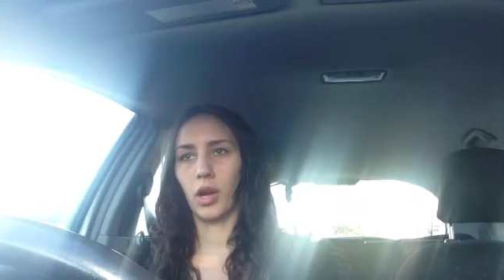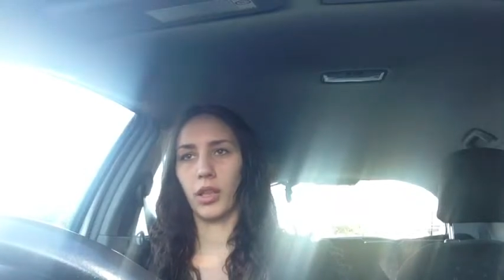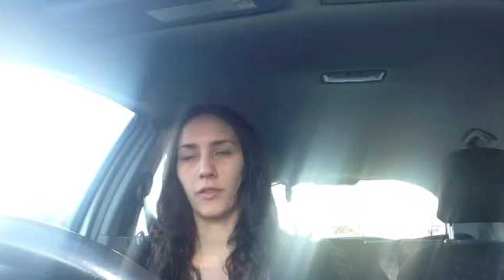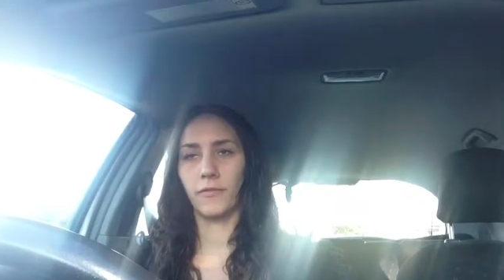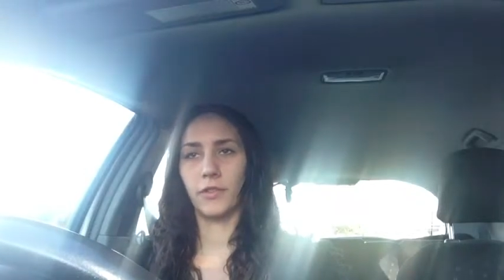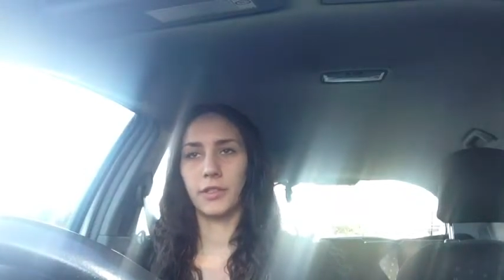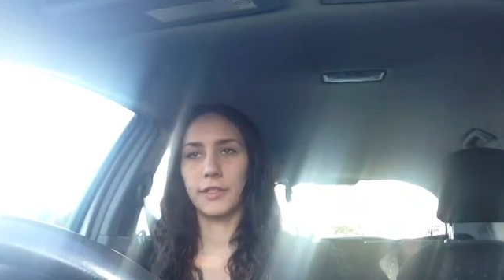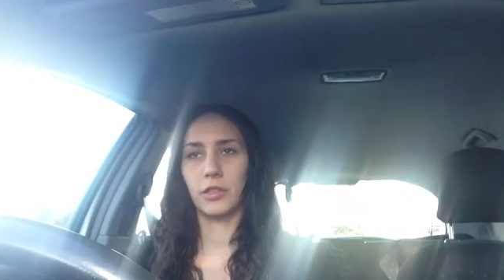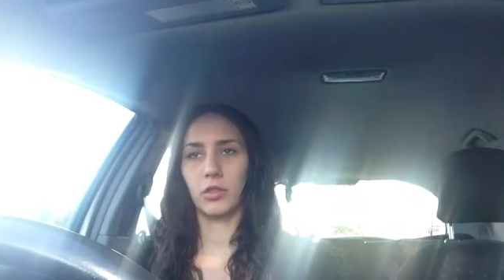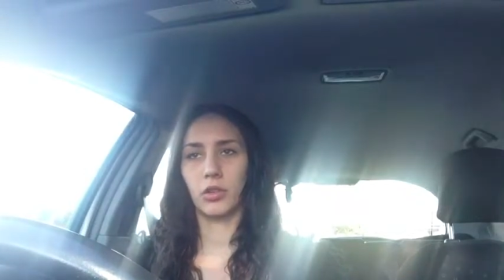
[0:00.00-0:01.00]
either
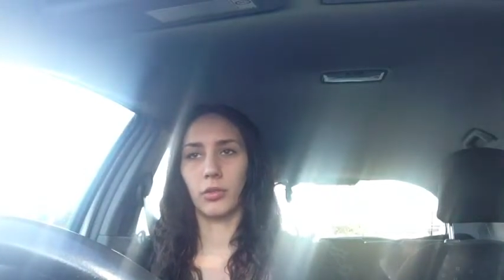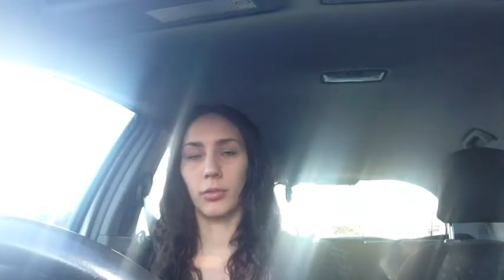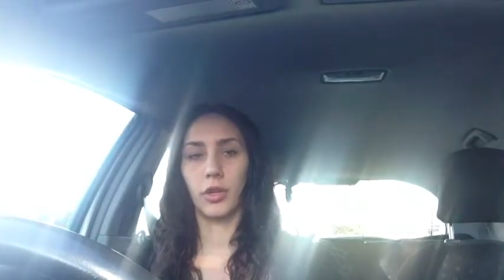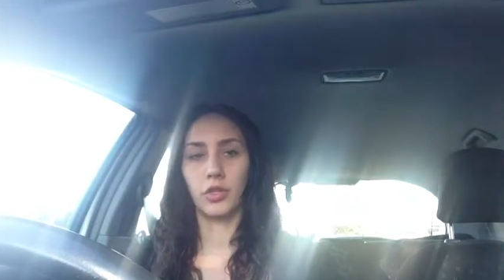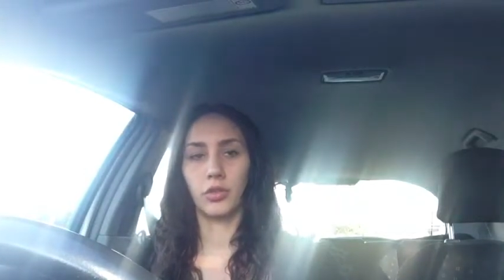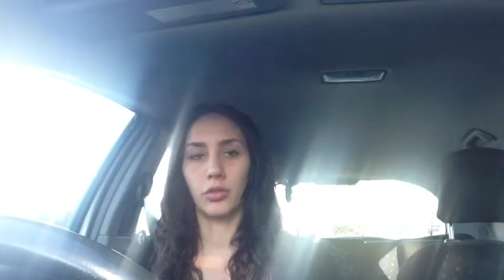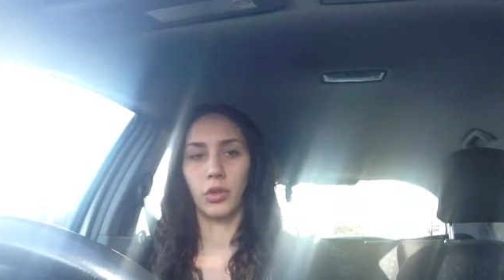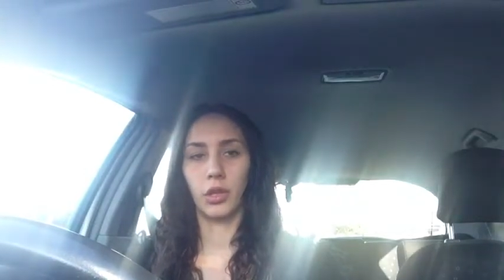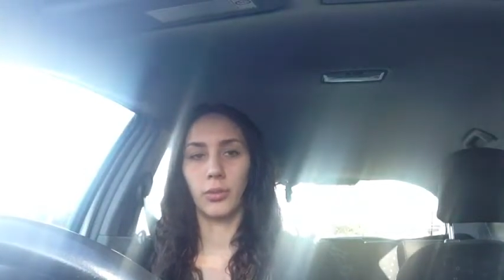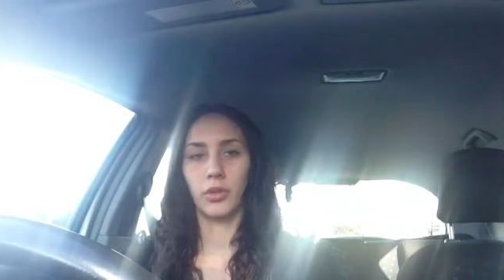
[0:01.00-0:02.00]
physical or
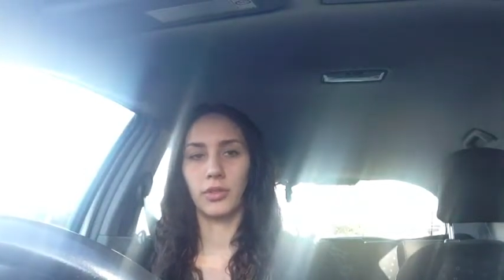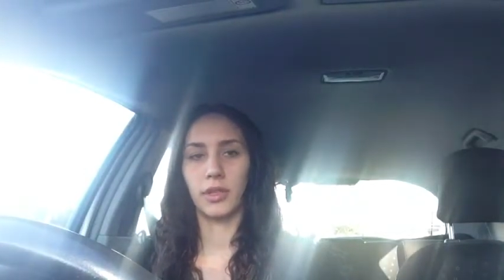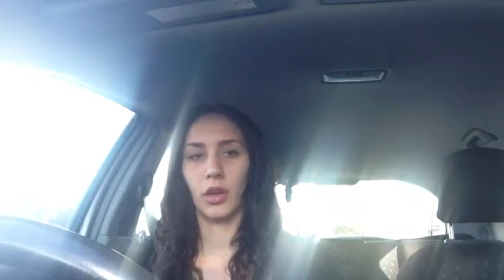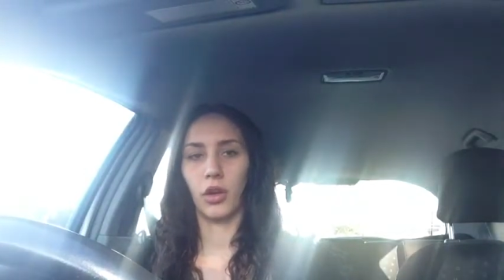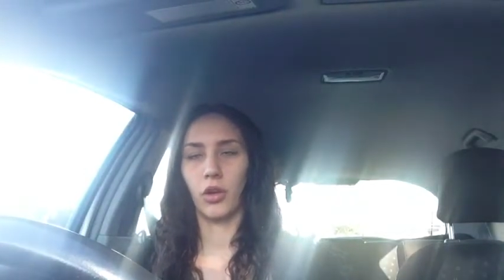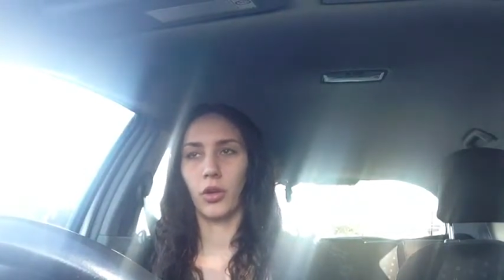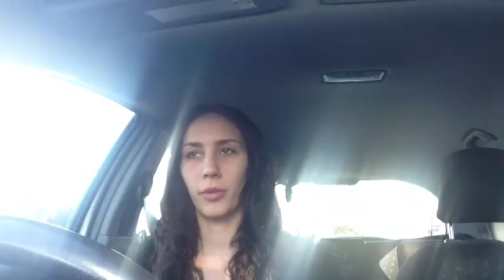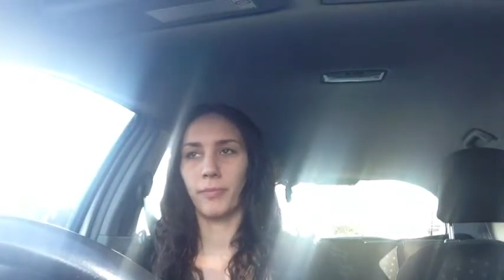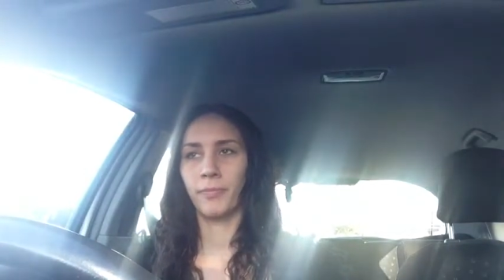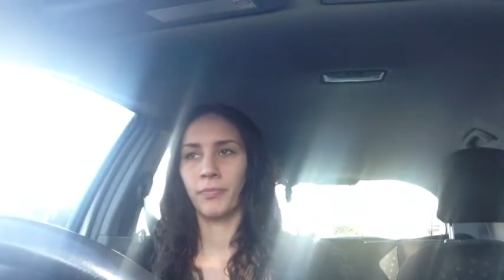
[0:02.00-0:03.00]
emotional abuse at home,